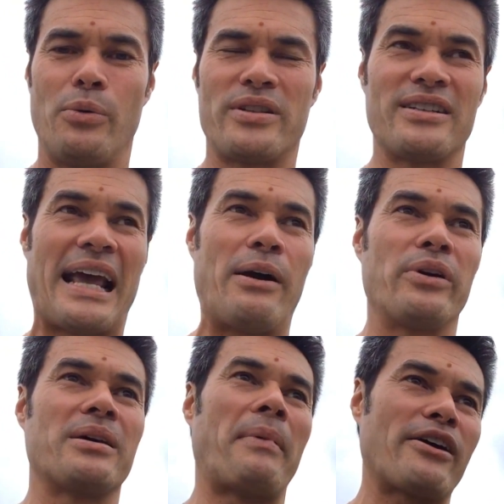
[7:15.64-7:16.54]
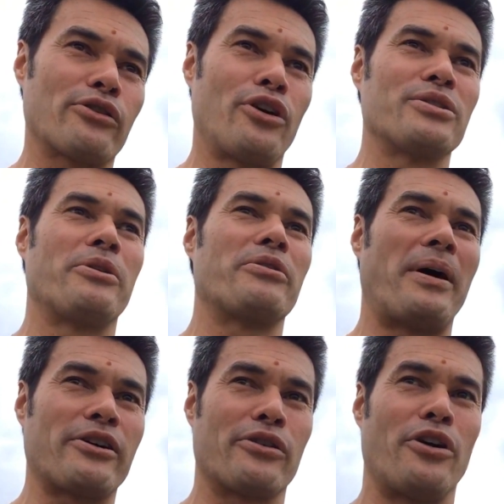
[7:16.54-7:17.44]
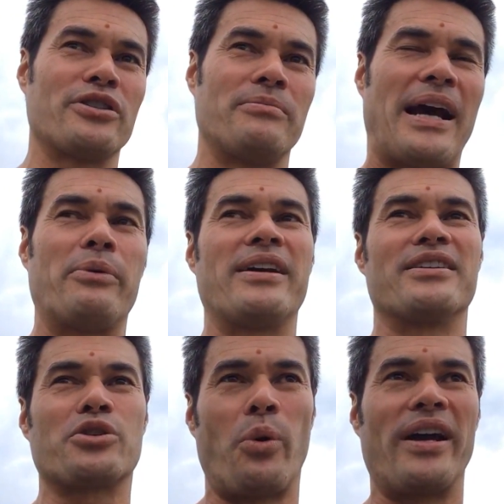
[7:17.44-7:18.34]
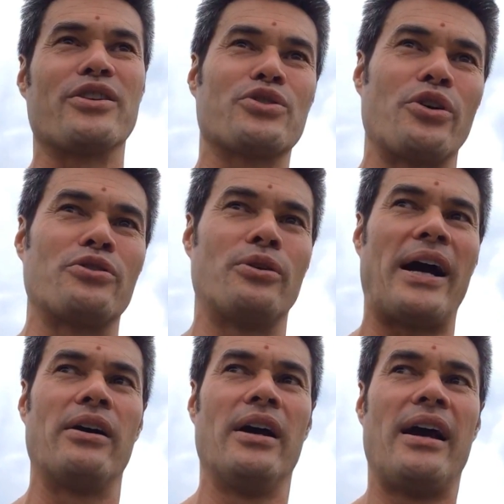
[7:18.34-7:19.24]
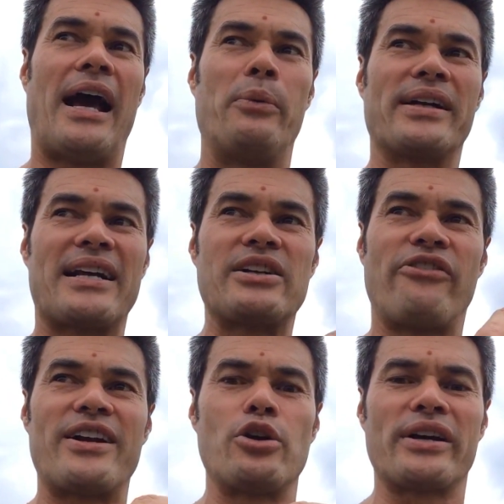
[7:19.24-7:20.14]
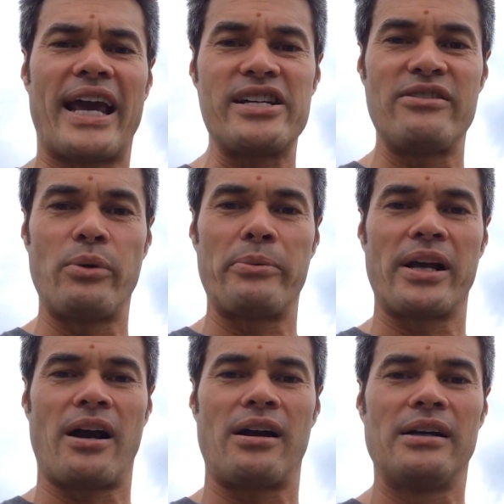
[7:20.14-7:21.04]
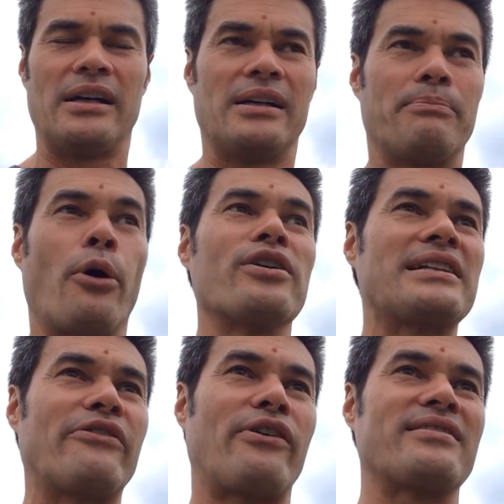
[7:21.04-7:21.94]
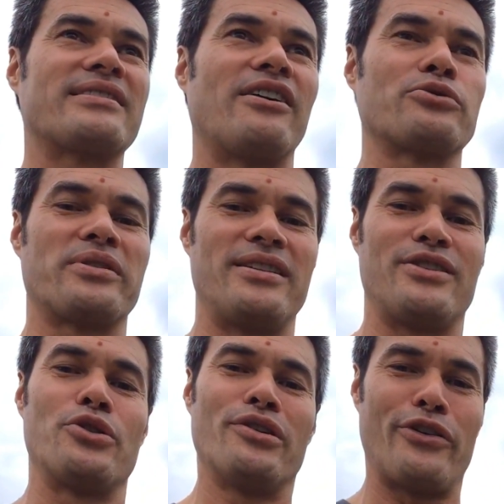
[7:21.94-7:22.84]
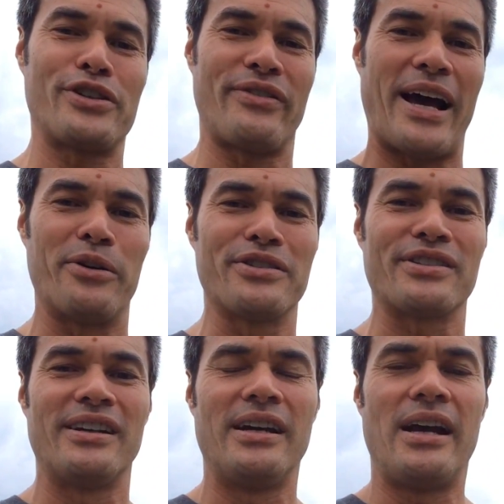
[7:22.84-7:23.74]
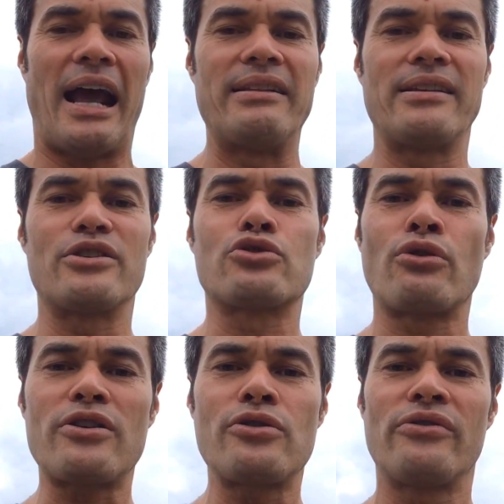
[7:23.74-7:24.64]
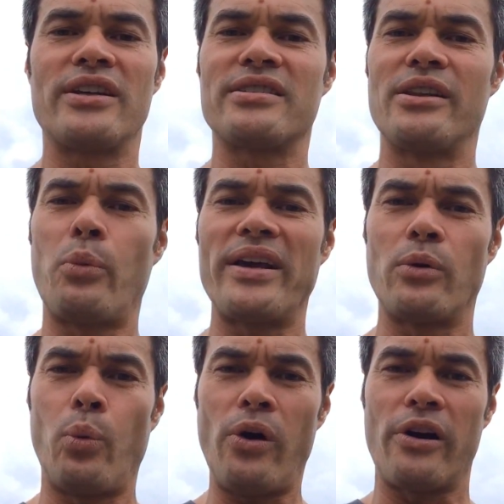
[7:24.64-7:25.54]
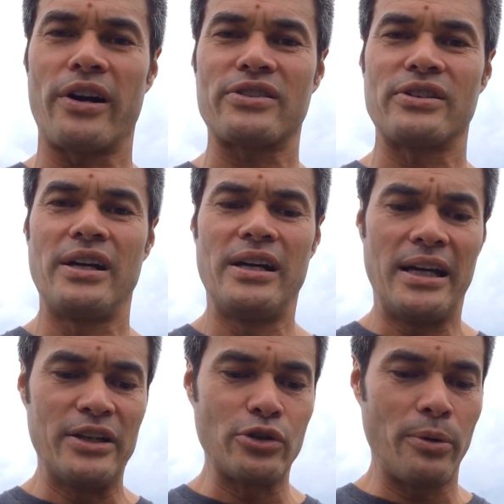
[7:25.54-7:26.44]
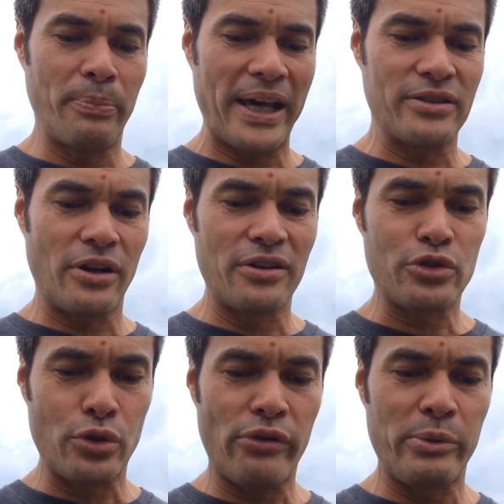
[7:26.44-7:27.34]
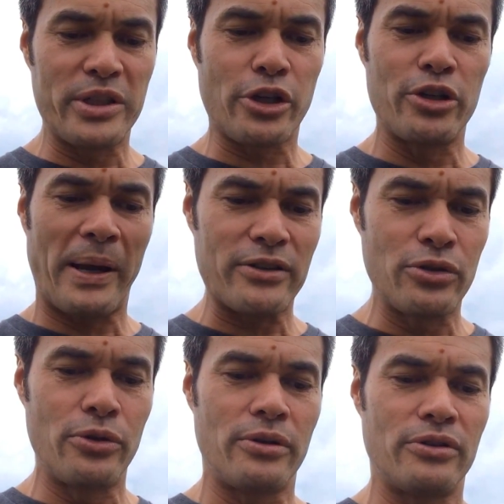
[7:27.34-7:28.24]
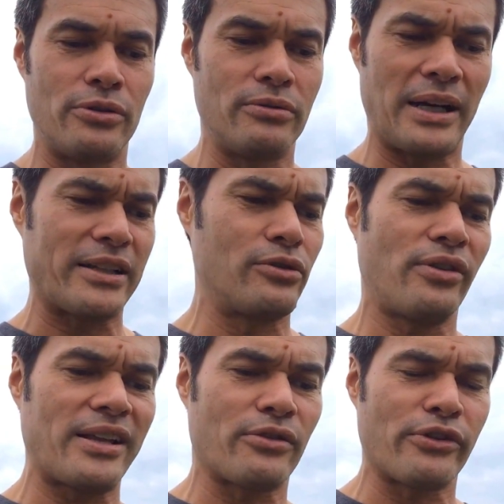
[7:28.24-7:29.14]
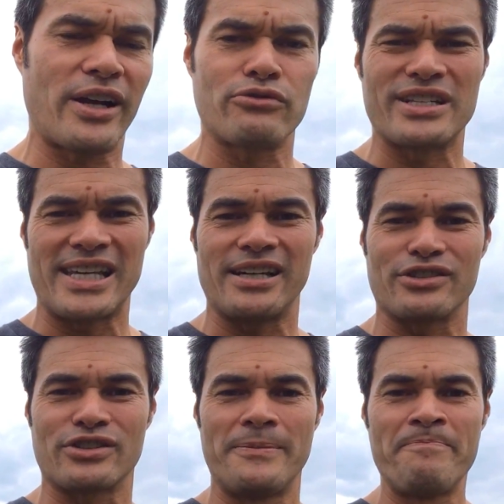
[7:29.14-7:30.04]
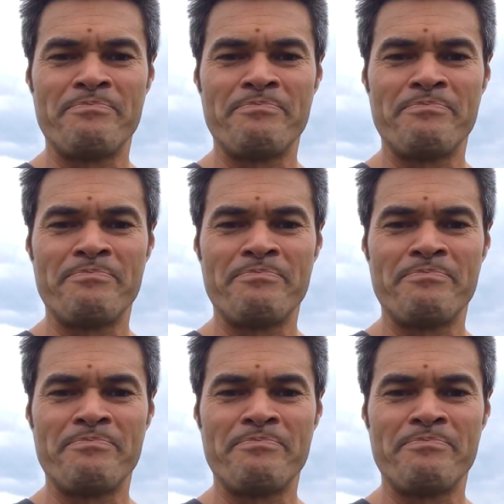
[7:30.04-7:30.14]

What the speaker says: which is how we're the macrocosm of the microcosm, how we hit a square, the circle, how we can actually find a location where we are personally for ourselves within this universe of ours, and that the structure of this and the way that works is all based on a story which goes back to like 2,300 years.